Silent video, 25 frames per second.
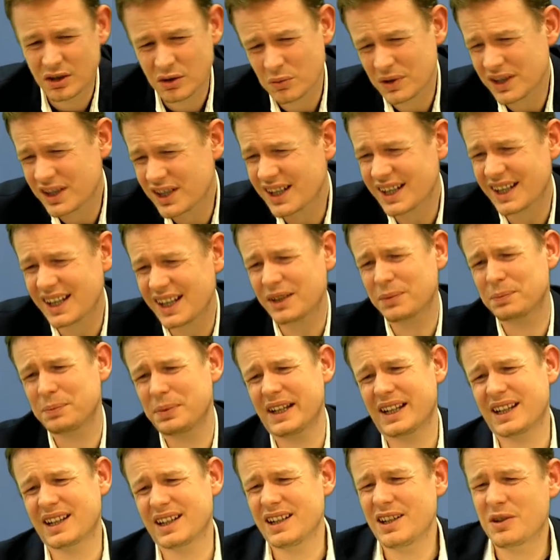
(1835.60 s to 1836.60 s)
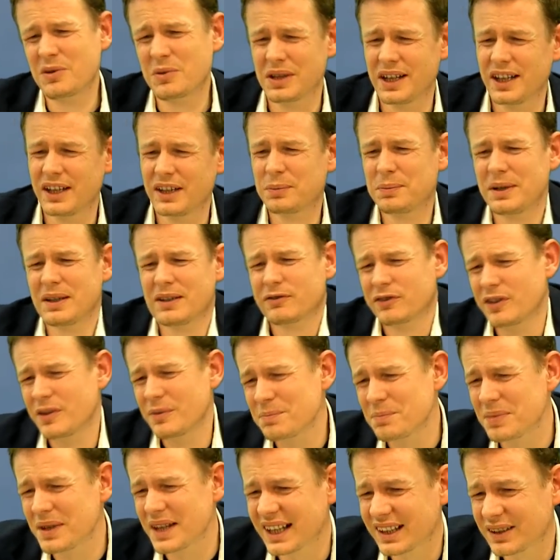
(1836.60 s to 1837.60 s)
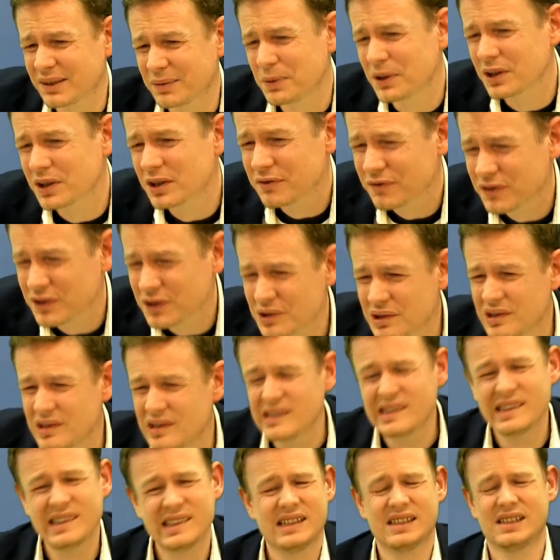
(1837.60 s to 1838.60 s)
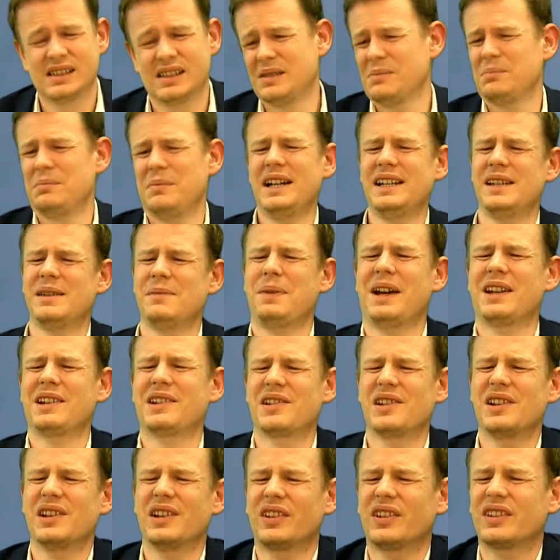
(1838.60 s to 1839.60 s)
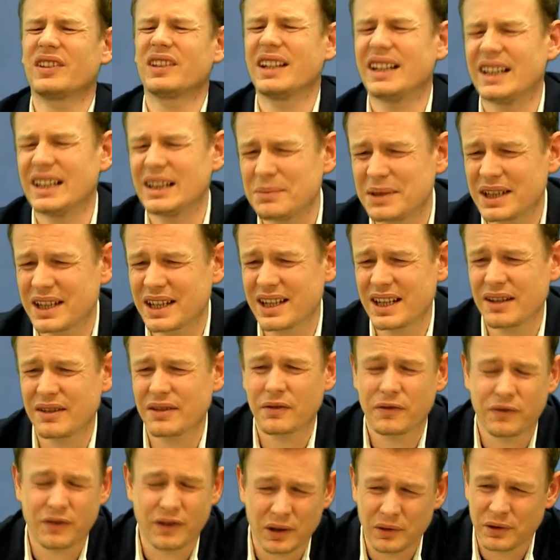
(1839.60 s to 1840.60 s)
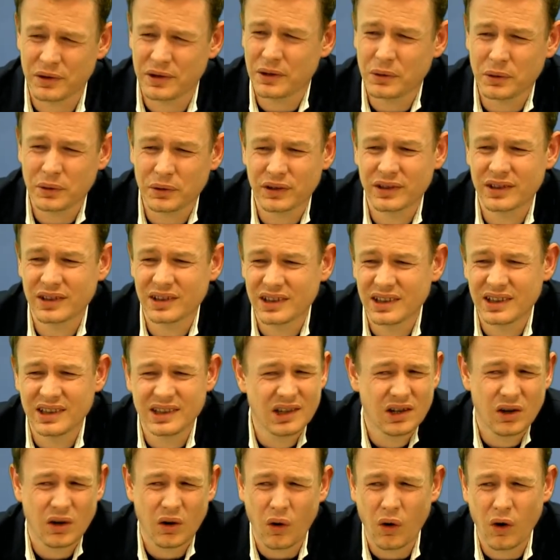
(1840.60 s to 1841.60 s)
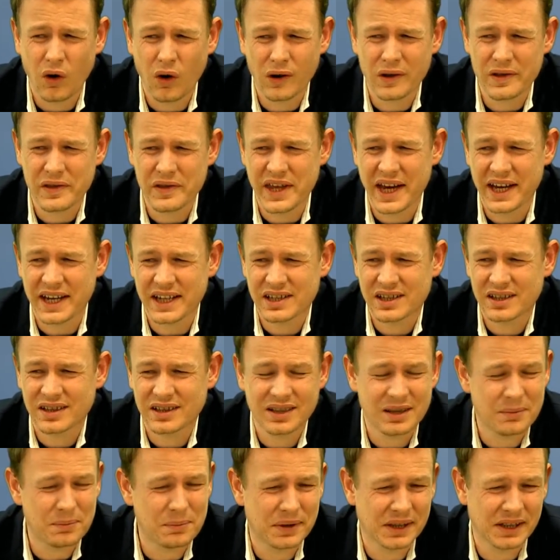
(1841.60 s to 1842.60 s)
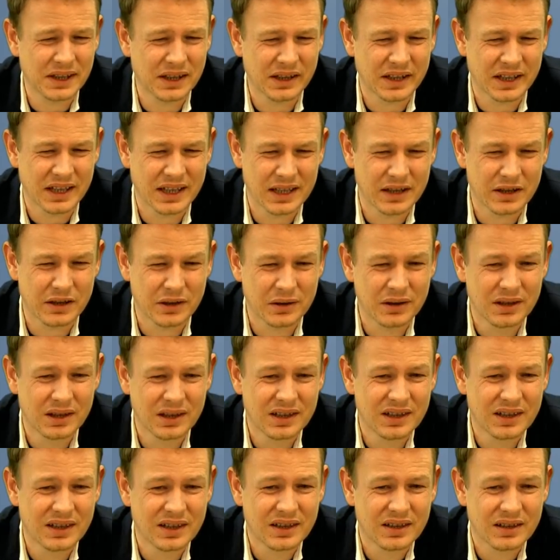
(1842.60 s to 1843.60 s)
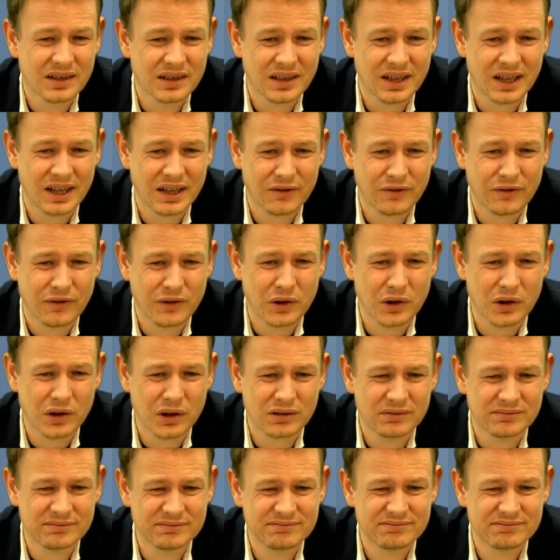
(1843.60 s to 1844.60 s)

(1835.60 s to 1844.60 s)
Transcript: which I guess black can equalize, but from black's point of view, might depend on your style, but I never found those all that appealing either. Therefore,